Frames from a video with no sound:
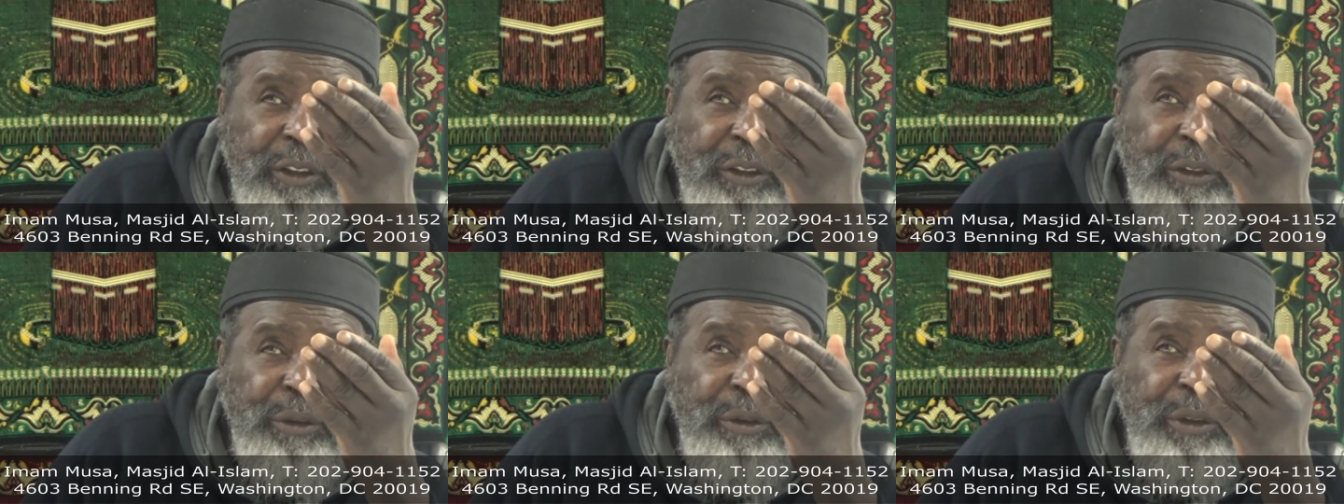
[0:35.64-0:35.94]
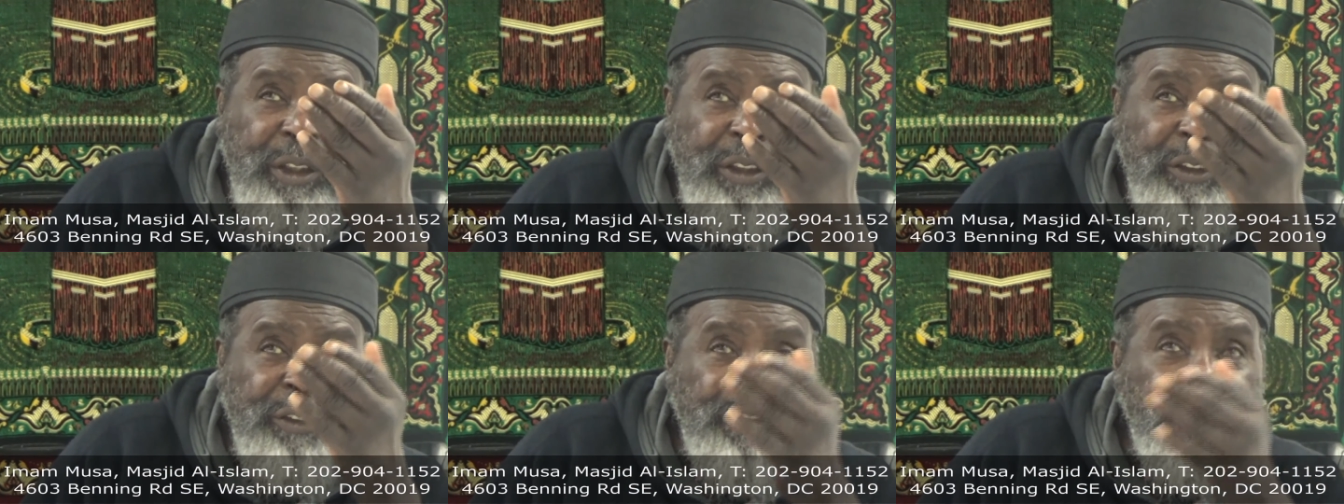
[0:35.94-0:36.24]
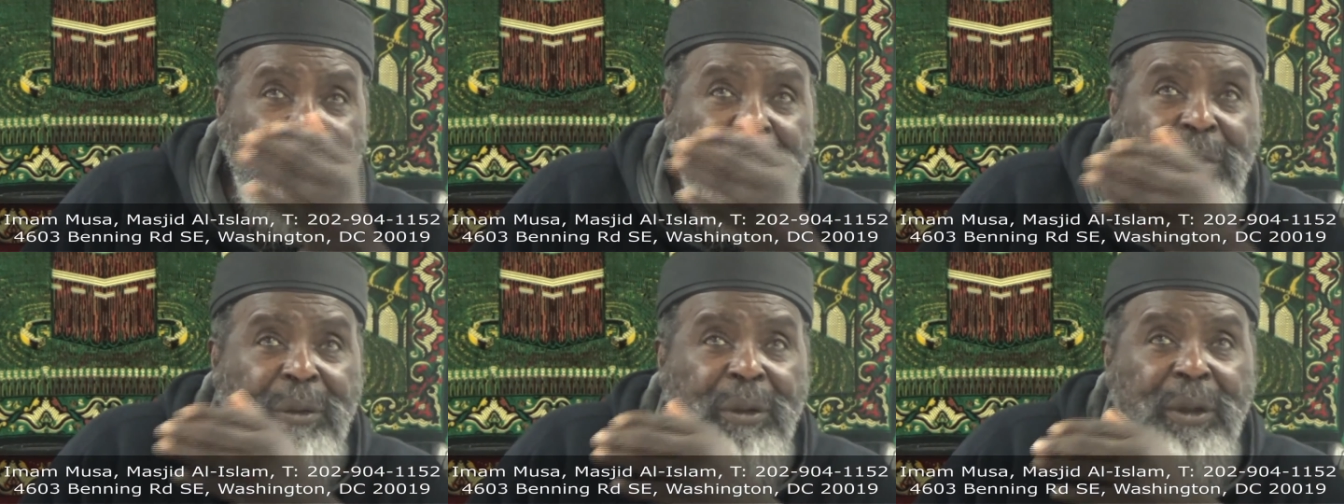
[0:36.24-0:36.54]
two years
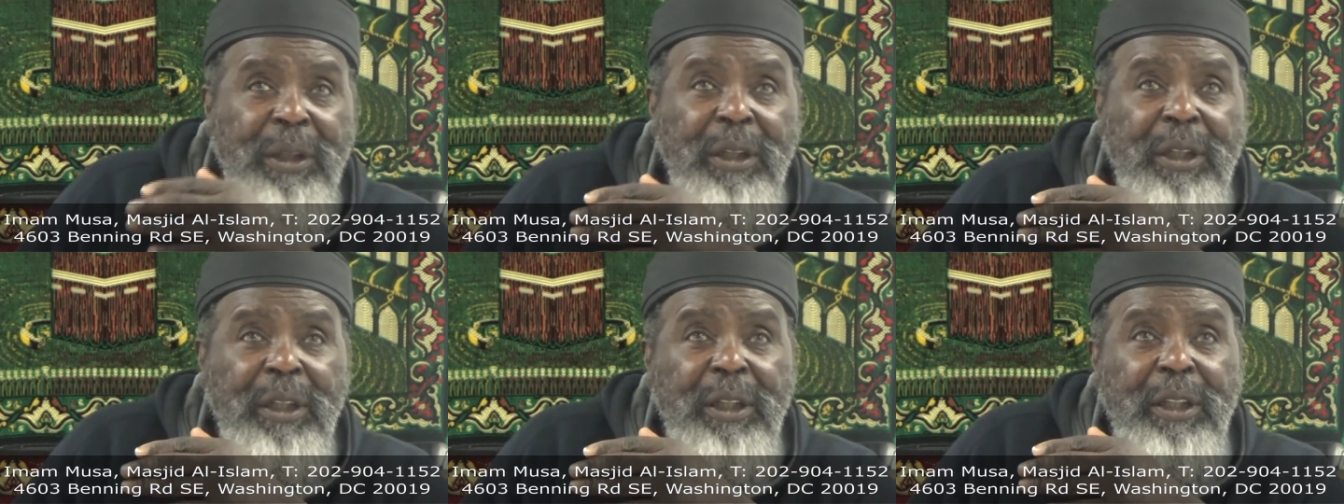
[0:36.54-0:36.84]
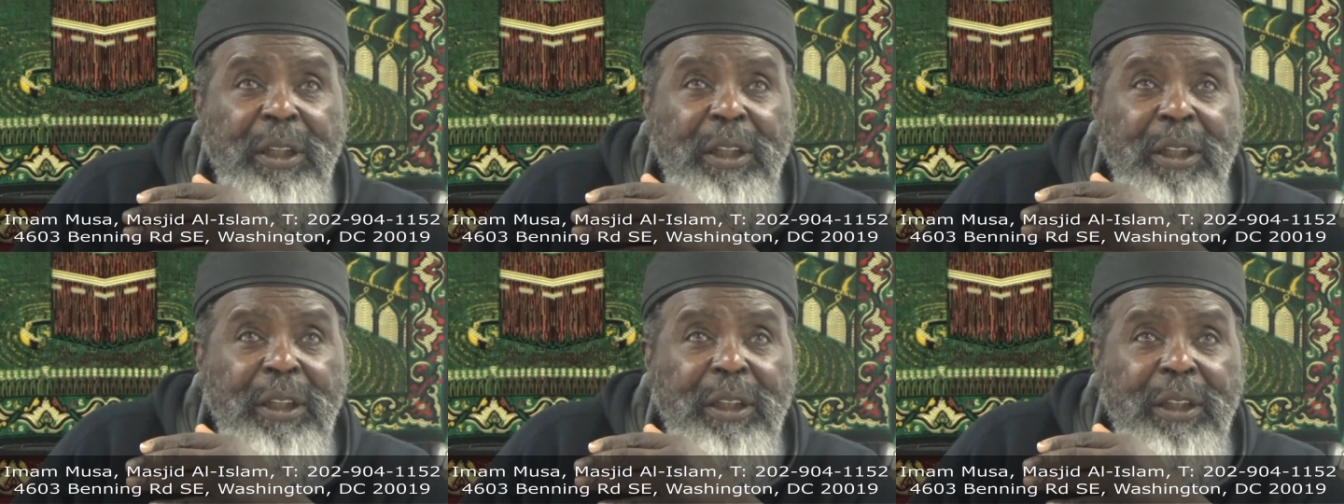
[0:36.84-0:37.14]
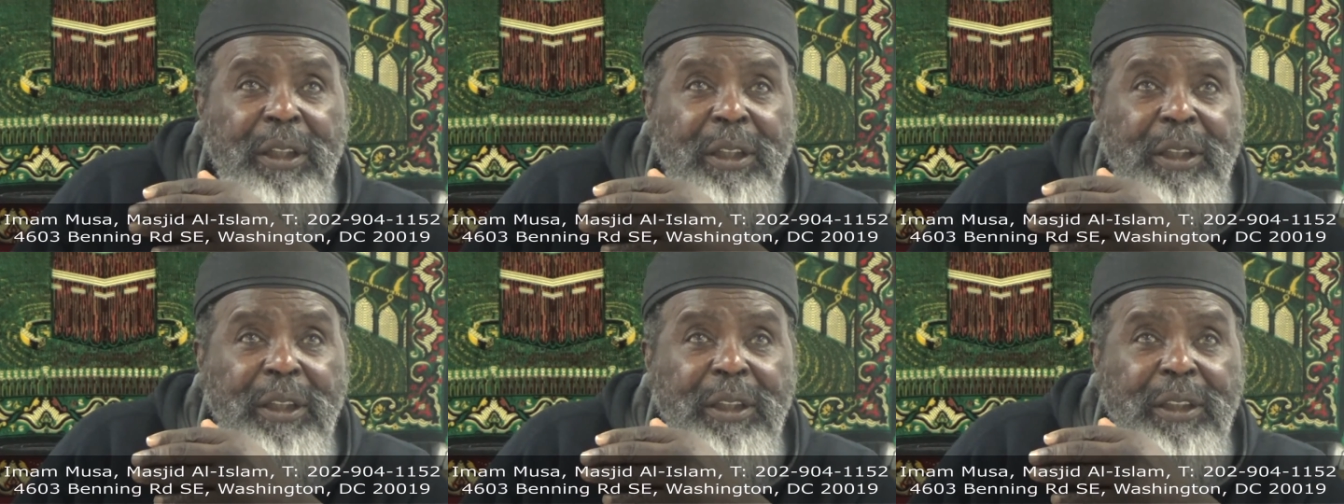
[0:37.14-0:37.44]
ago,
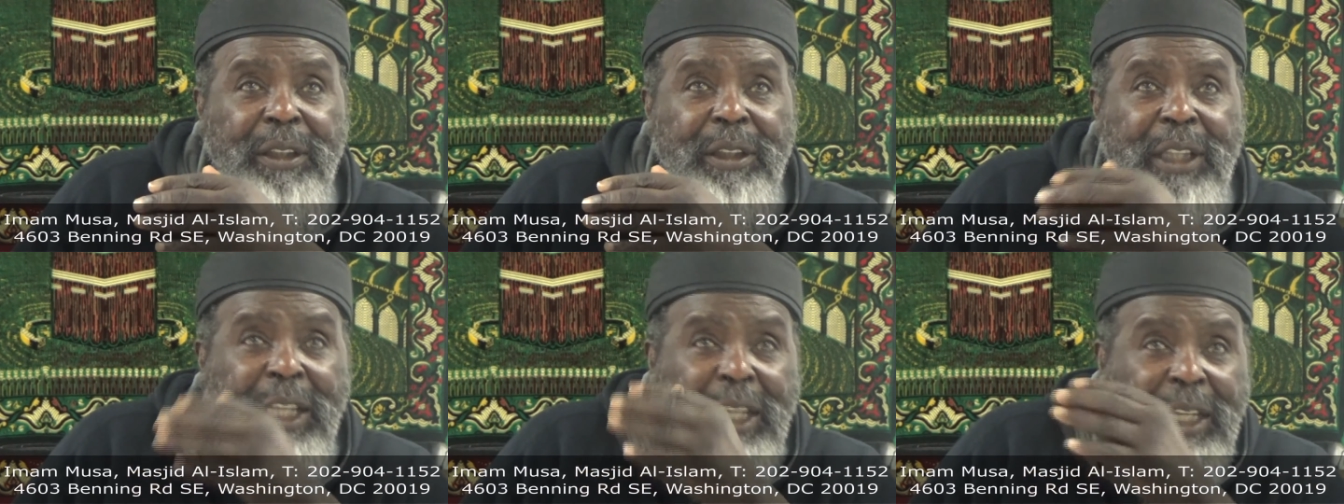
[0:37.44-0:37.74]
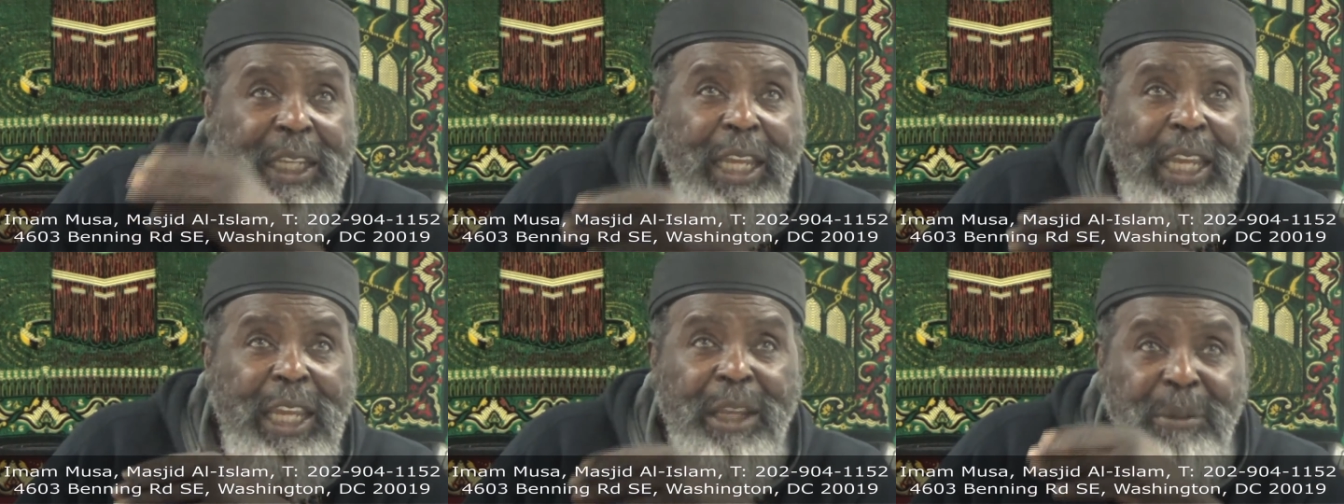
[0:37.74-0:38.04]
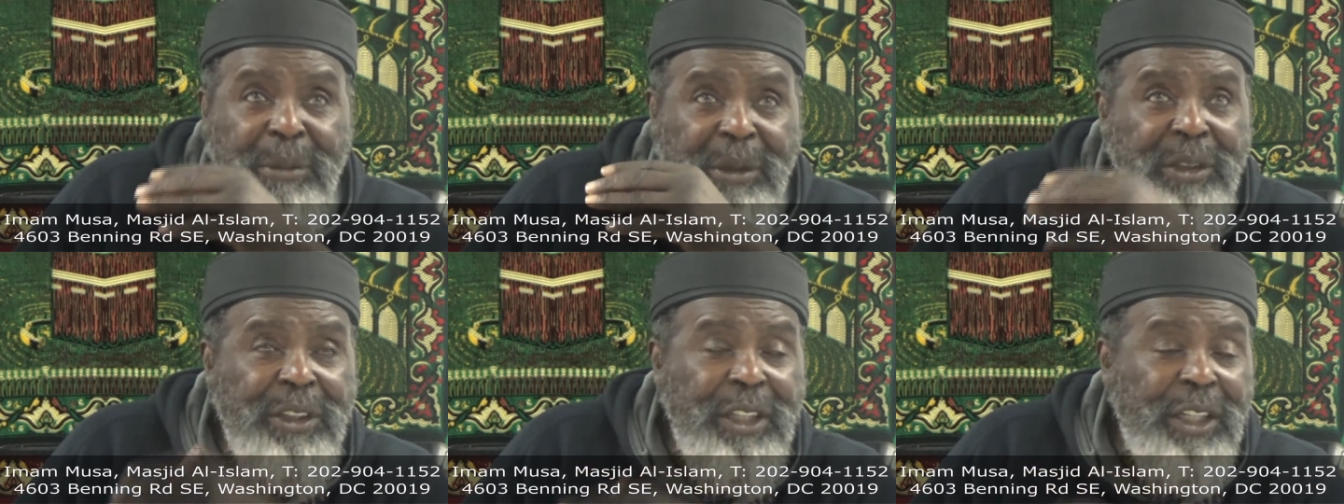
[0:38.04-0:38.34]
they
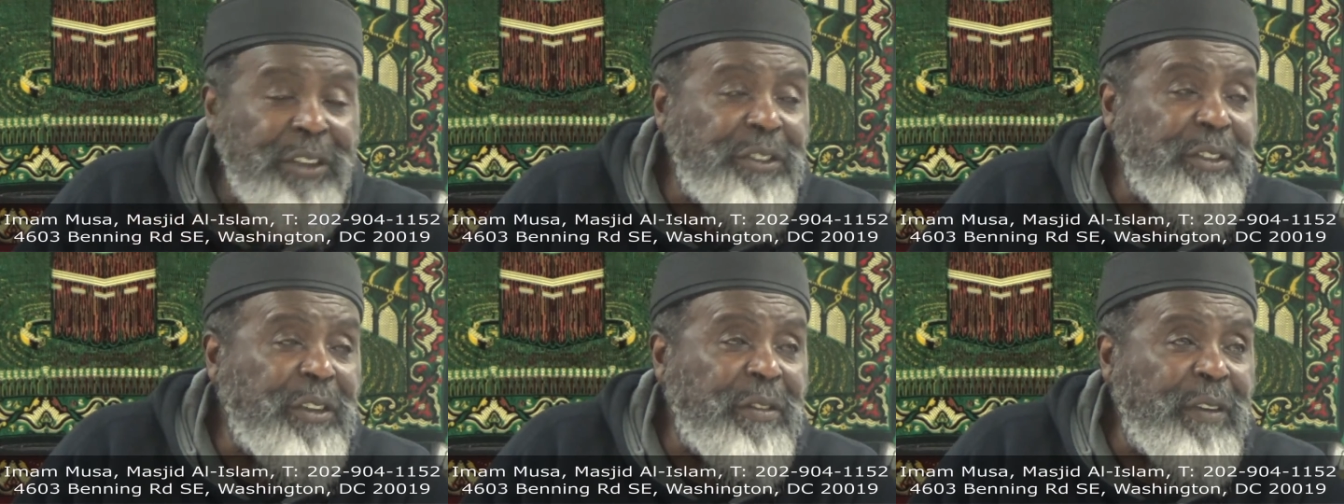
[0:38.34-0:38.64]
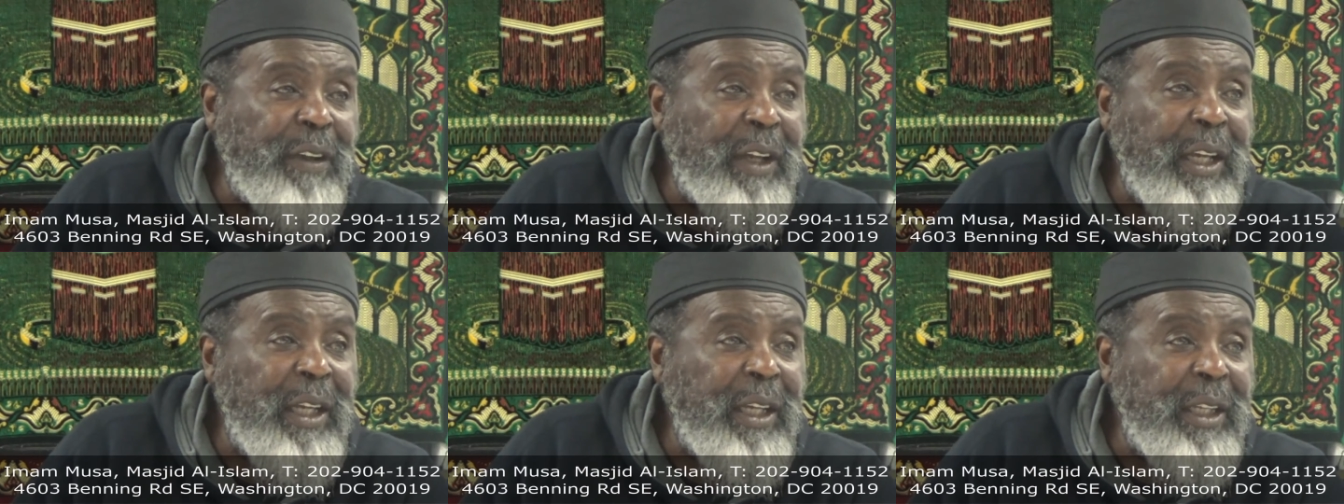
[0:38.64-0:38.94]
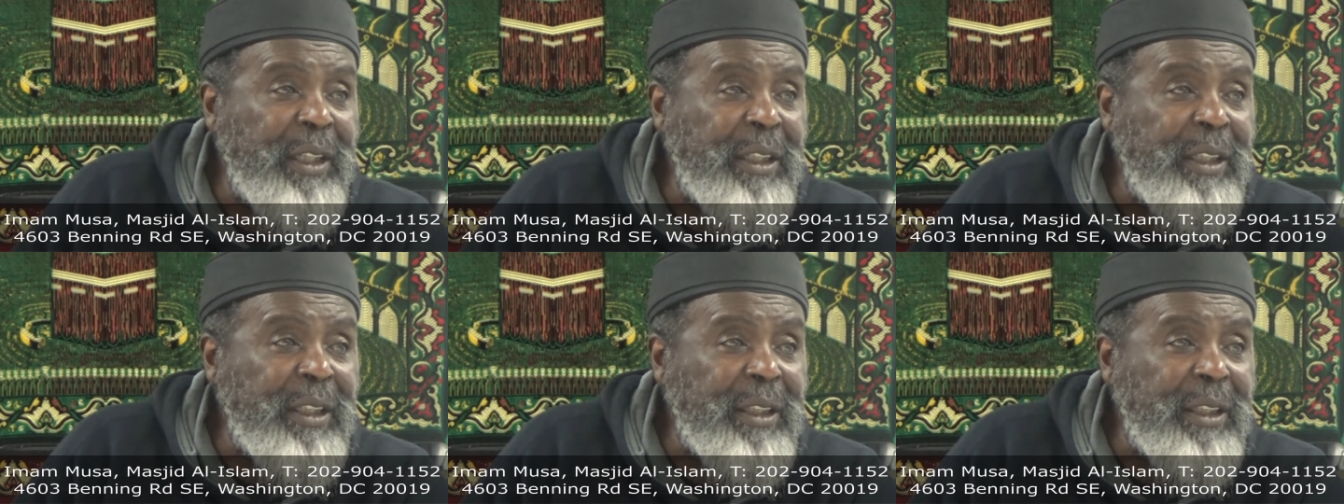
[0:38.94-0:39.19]
came and testified.